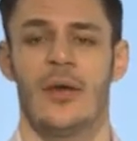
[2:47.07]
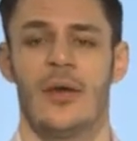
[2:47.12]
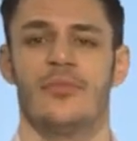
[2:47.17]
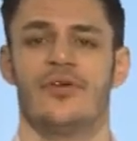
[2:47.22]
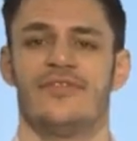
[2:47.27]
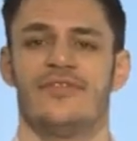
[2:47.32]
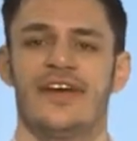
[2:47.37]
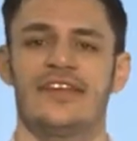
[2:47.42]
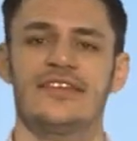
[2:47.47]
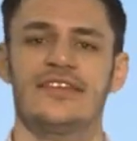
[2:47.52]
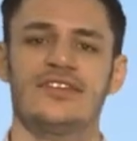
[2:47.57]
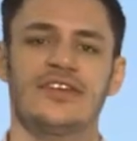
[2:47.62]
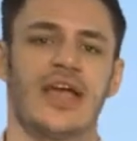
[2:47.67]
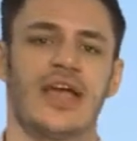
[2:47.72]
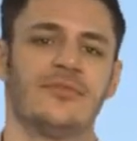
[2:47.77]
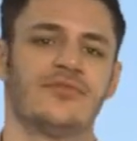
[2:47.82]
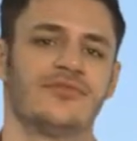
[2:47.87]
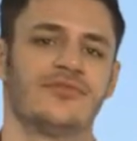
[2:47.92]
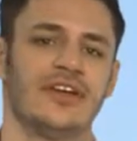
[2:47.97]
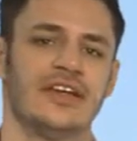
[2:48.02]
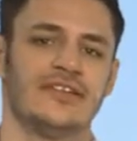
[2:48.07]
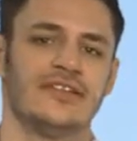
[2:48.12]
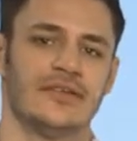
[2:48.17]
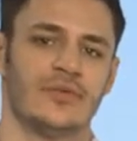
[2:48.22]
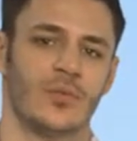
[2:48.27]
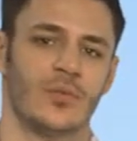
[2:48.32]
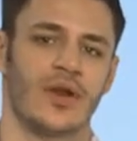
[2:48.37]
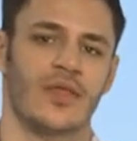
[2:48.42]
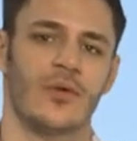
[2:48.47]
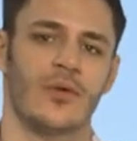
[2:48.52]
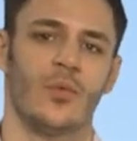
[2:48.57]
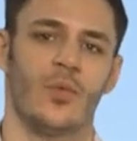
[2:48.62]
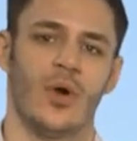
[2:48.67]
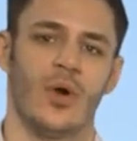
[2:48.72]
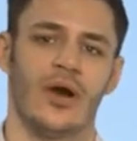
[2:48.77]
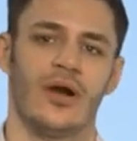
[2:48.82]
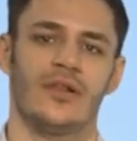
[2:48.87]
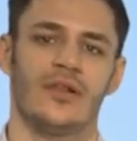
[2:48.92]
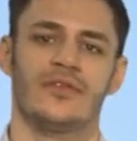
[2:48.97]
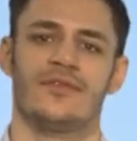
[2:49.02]
Professor James Reason, one of the
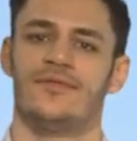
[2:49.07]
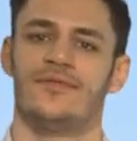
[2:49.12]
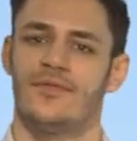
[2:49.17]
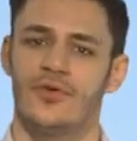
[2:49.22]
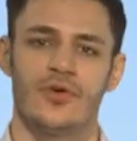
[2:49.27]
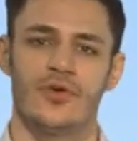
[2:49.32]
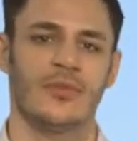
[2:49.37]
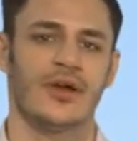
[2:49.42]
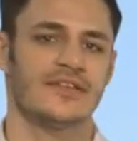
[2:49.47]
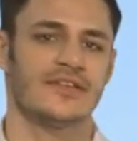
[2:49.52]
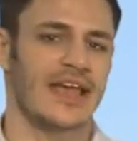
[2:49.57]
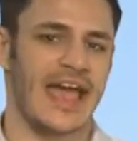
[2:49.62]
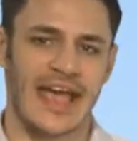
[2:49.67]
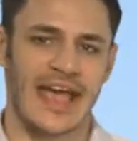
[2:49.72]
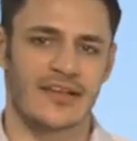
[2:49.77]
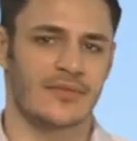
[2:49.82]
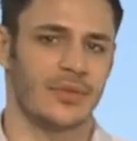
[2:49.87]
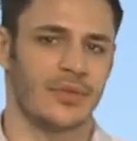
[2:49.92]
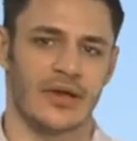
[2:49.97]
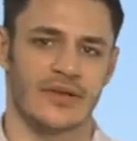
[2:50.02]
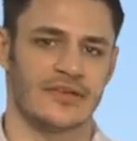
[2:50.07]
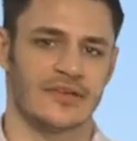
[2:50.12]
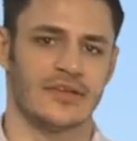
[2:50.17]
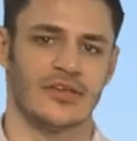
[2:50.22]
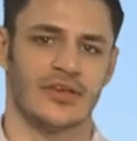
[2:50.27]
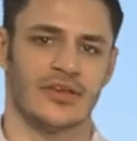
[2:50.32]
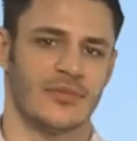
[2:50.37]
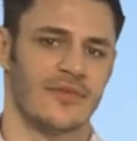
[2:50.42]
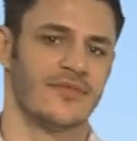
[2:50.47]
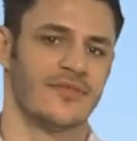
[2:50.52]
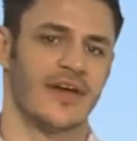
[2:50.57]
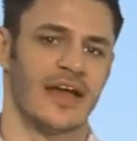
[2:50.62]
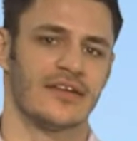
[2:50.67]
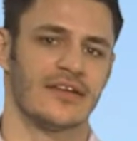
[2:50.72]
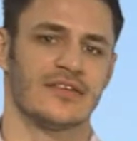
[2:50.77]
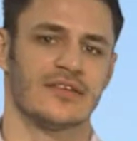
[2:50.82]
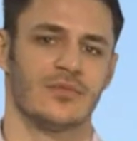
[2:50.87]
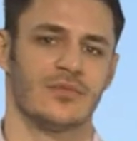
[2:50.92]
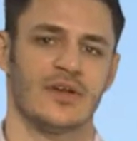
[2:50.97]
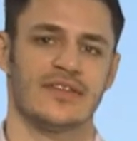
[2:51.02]
world's foremost experts in human
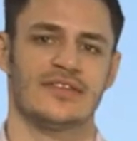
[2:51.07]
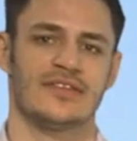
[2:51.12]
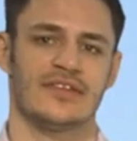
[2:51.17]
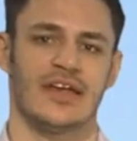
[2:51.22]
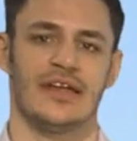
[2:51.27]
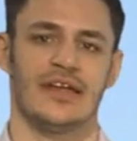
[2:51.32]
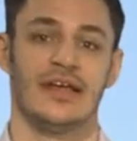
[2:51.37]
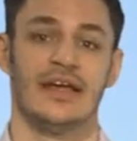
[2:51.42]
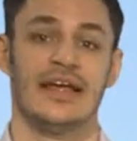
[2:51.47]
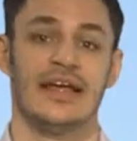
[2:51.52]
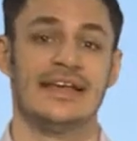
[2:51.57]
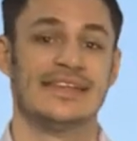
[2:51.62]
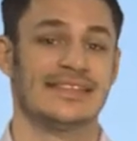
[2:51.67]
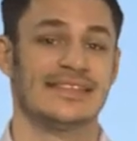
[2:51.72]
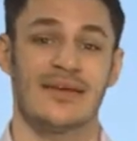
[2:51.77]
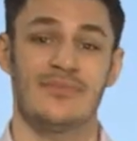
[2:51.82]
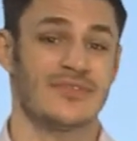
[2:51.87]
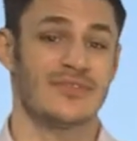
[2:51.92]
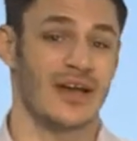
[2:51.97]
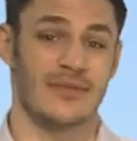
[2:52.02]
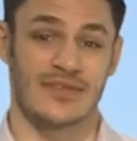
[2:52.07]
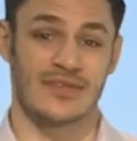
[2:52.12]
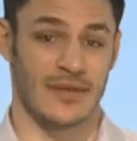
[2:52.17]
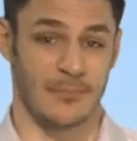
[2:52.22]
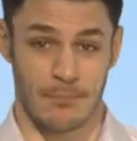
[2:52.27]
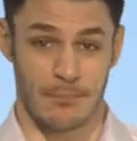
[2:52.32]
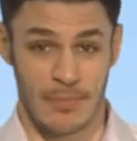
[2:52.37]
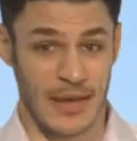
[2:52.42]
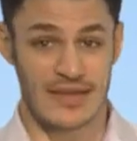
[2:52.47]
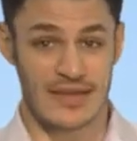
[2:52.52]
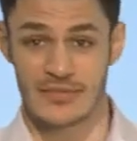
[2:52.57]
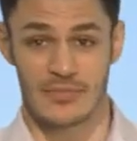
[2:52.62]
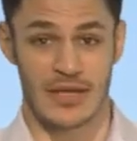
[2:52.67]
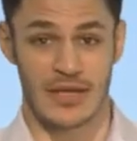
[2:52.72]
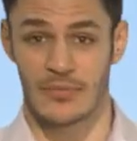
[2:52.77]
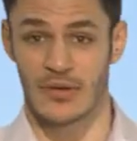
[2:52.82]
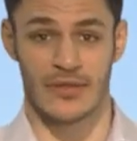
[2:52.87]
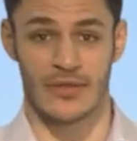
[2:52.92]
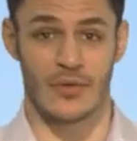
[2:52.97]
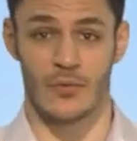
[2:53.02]
factors, once said, "Sometimes the best
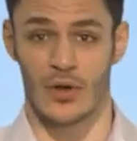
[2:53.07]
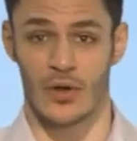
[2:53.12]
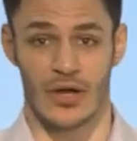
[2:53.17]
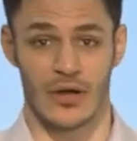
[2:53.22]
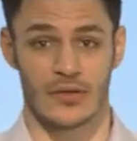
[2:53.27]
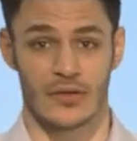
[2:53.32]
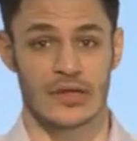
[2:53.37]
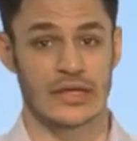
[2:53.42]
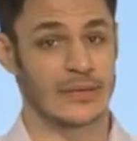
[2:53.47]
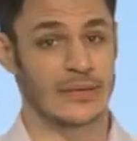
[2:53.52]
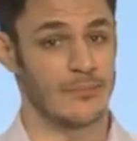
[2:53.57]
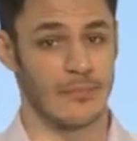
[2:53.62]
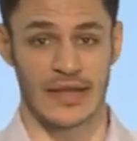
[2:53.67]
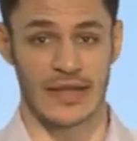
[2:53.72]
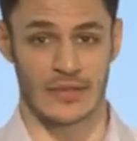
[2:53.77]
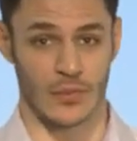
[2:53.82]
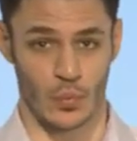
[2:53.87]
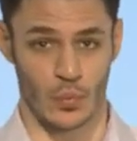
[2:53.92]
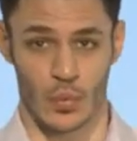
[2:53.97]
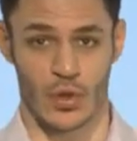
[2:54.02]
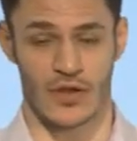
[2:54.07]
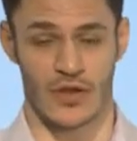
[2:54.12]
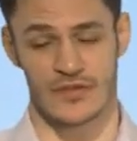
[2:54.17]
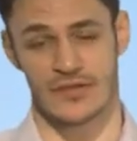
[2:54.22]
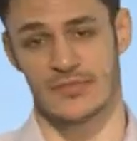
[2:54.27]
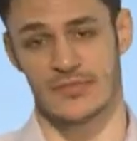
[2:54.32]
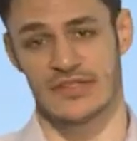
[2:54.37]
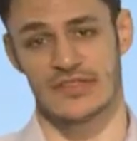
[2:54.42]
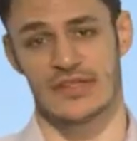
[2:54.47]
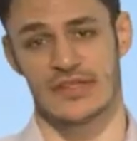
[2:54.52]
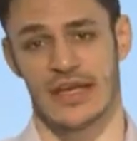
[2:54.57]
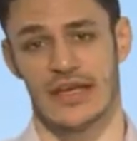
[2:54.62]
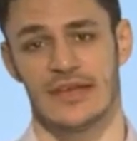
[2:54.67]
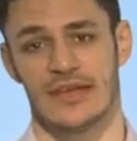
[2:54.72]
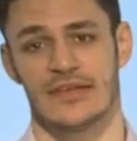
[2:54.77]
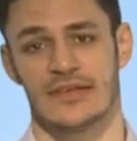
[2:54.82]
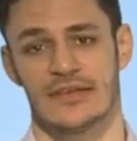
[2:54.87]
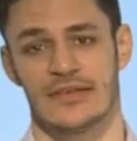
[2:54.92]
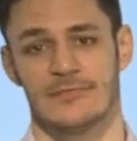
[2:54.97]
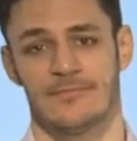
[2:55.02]
people in the world can make the worst
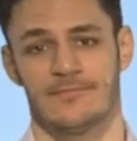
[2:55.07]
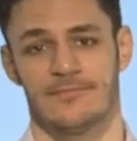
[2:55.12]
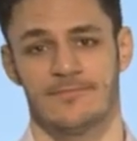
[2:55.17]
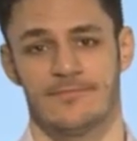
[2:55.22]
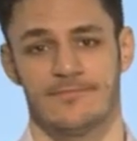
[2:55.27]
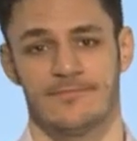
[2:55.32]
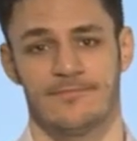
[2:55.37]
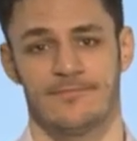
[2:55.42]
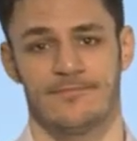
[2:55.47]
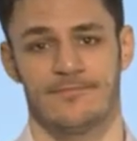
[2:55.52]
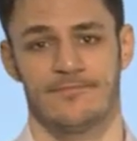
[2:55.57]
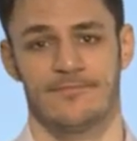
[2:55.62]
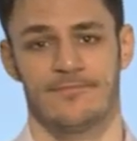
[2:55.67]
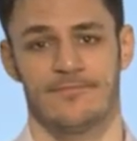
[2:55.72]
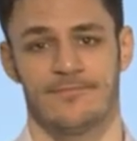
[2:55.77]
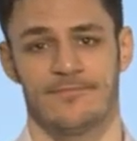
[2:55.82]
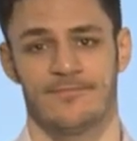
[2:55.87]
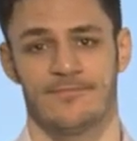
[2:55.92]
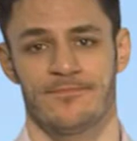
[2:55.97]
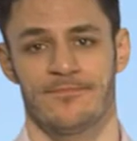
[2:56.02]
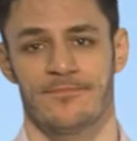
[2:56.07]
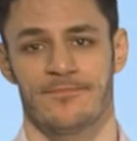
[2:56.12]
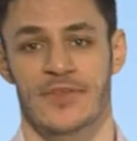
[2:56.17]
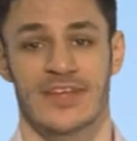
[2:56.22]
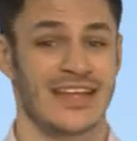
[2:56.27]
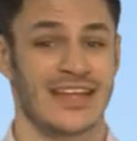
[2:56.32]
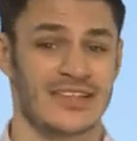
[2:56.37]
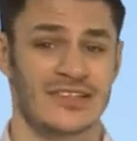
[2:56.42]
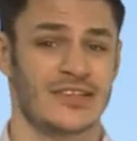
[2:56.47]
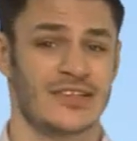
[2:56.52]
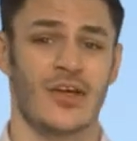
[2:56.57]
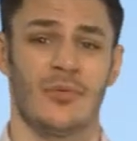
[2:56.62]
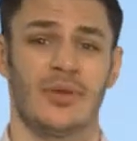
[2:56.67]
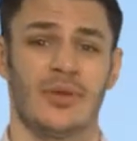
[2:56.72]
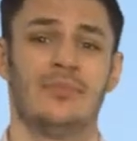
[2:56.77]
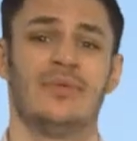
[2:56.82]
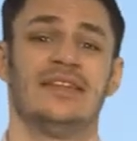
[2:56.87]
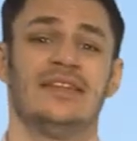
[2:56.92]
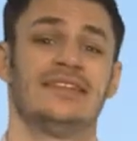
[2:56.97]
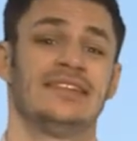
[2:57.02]
mistakes." That should not
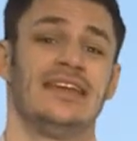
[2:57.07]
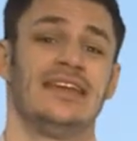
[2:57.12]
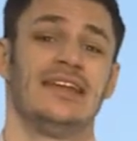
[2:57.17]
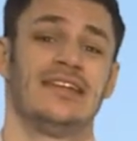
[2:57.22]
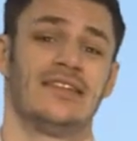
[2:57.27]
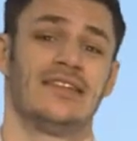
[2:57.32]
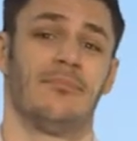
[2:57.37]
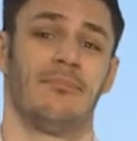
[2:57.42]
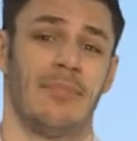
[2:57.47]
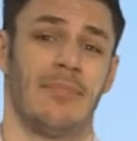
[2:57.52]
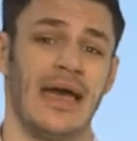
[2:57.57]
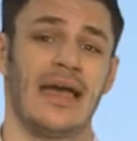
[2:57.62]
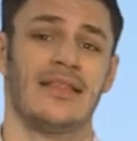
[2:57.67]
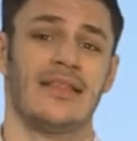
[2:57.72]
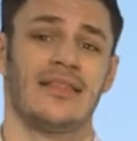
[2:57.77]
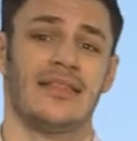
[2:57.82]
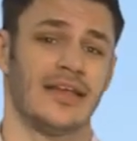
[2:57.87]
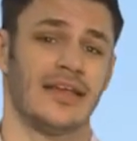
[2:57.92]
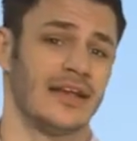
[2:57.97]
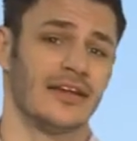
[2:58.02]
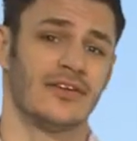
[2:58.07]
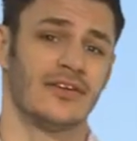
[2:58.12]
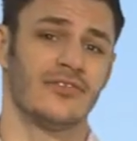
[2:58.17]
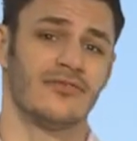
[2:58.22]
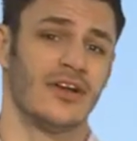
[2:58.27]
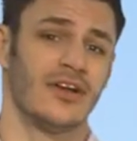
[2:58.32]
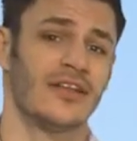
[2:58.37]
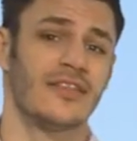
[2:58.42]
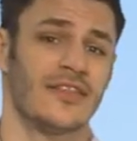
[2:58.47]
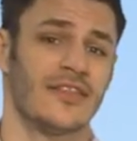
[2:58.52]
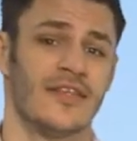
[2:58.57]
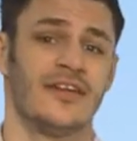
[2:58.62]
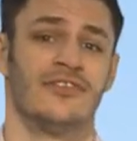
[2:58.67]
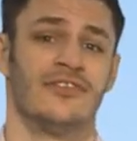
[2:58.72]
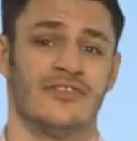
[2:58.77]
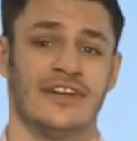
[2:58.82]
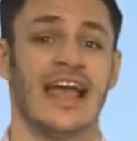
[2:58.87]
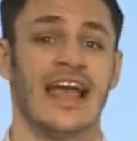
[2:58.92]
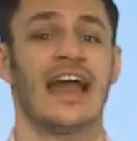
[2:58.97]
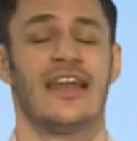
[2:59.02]
be seen as a bad thing, rather than a
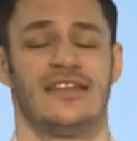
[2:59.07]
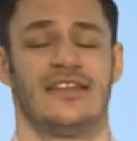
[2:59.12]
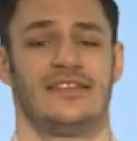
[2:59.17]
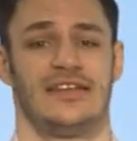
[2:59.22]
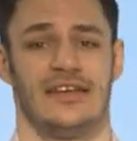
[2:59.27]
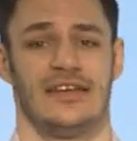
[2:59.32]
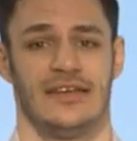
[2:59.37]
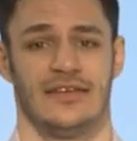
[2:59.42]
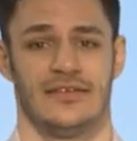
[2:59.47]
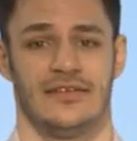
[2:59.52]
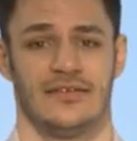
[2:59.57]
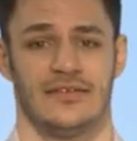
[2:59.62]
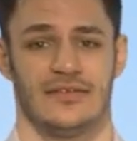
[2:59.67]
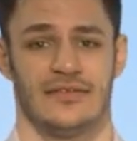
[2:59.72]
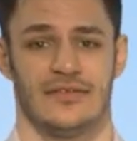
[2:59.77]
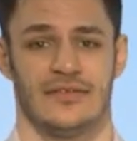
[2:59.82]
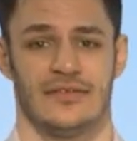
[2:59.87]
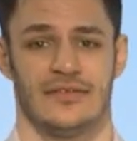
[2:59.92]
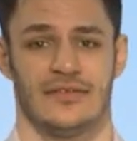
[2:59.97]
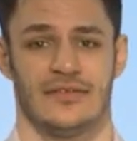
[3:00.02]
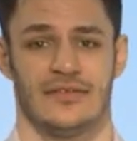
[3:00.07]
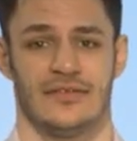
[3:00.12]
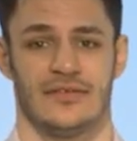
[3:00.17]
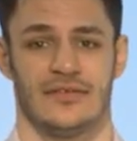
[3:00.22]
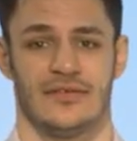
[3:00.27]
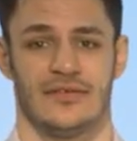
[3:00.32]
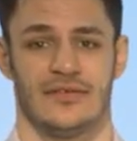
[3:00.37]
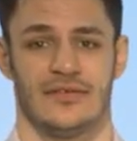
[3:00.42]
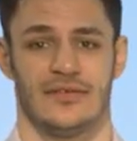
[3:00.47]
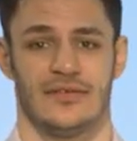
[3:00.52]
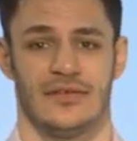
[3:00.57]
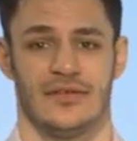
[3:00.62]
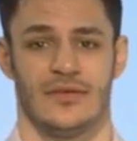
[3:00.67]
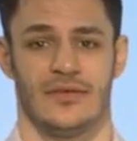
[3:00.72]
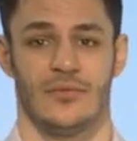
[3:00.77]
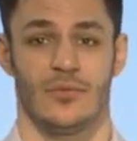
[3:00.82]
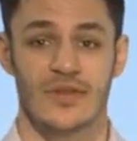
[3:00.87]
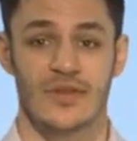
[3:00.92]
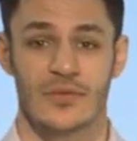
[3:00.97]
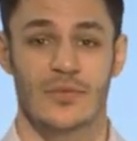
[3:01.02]
reality.
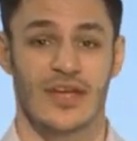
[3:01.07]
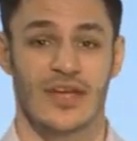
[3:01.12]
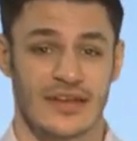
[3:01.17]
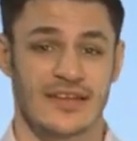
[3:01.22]
Once we